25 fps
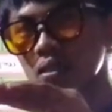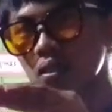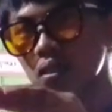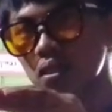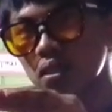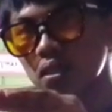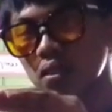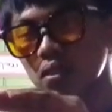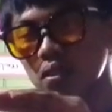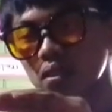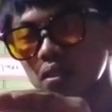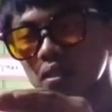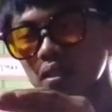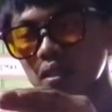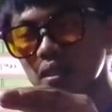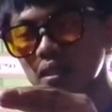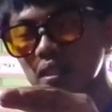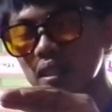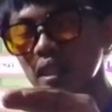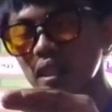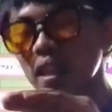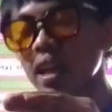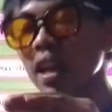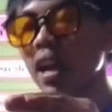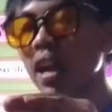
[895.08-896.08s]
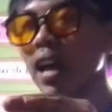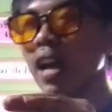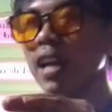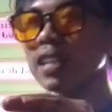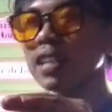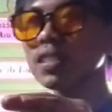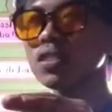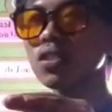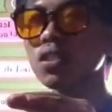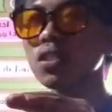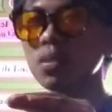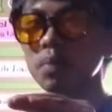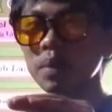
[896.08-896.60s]
solute,
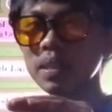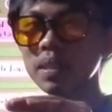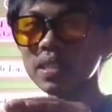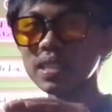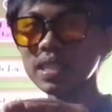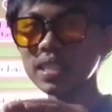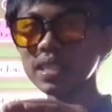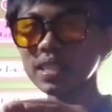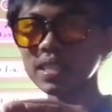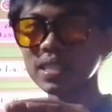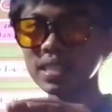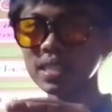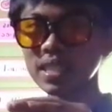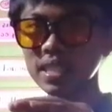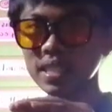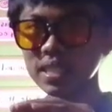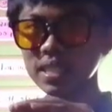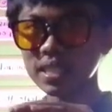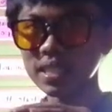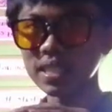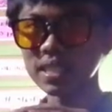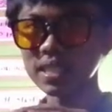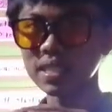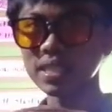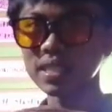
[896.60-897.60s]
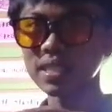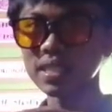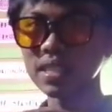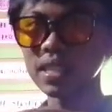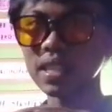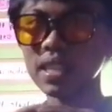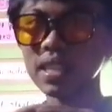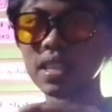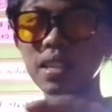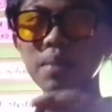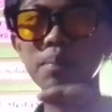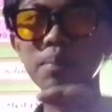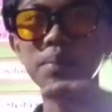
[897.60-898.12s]
and solvent is this
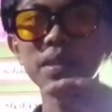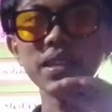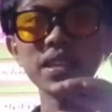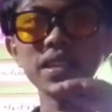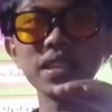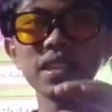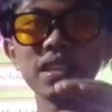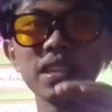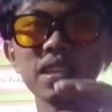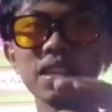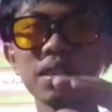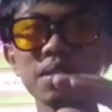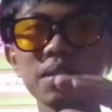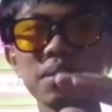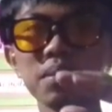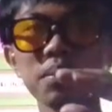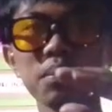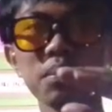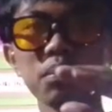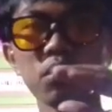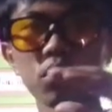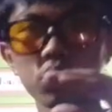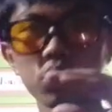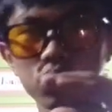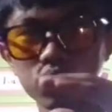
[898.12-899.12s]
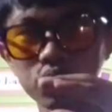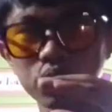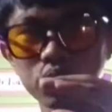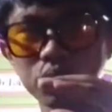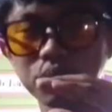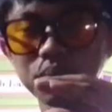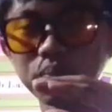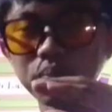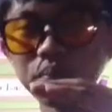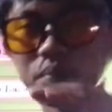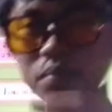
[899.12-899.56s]
in a bigger portion.